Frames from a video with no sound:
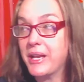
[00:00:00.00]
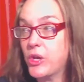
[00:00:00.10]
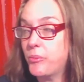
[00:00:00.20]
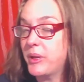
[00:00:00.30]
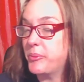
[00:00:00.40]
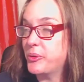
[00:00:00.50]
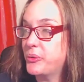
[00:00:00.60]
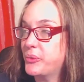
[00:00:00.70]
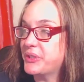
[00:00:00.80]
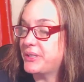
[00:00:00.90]
might know people
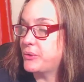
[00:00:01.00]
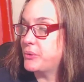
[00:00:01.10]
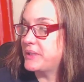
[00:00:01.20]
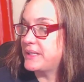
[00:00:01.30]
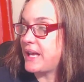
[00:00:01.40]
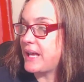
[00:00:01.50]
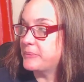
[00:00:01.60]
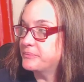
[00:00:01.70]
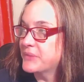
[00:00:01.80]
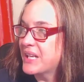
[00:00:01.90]
who will, who would
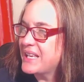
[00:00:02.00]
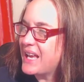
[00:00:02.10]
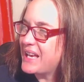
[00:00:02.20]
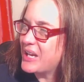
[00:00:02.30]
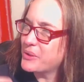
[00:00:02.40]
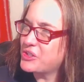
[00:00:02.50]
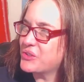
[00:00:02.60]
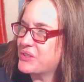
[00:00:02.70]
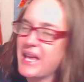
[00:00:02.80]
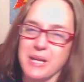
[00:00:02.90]
say, "Yeah, I hear what
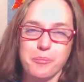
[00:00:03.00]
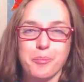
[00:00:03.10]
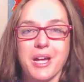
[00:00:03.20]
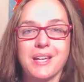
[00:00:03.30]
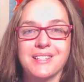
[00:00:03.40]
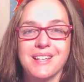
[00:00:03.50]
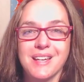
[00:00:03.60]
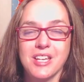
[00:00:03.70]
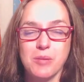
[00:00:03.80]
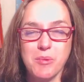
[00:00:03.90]
you're saying, but
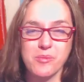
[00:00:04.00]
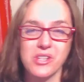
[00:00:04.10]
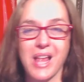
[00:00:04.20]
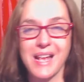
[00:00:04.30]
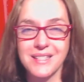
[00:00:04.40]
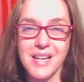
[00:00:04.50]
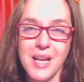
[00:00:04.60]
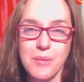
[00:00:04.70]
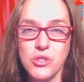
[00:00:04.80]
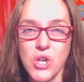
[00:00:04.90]
you remember the last
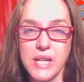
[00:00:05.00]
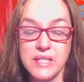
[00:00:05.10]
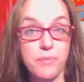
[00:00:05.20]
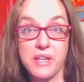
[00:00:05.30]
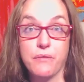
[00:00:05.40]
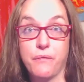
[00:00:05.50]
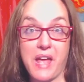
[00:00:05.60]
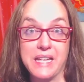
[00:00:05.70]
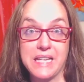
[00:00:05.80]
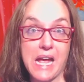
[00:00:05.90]
time you tried something
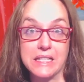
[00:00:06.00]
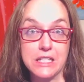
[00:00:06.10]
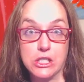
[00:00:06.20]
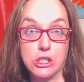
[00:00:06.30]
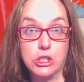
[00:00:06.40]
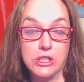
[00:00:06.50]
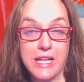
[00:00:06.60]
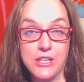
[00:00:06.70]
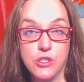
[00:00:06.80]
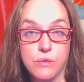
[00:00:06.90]
fantastical
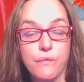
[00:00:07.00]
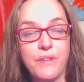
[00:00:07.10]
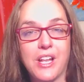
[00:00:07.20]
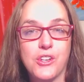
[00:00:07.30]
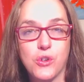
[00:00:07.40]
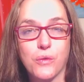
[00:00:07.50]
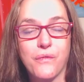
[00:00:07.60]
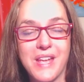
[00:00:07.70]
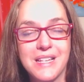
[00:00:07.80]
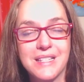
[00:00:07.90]
and you fell on your
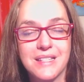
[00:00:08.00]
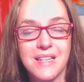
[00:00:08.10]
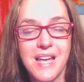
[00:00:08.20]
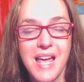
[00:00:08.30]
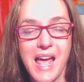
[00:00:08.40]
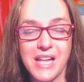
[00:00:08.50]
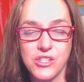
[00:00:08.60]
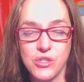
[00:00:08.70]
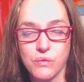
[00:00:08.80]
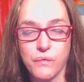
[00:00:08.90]
face
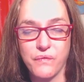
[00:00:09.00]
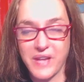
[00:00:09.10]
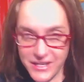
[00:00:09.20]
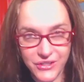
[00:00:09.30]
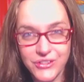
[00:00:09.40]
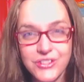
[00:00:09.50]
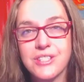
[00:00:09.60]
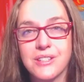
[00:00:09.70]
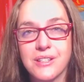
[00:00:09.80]
and you failed?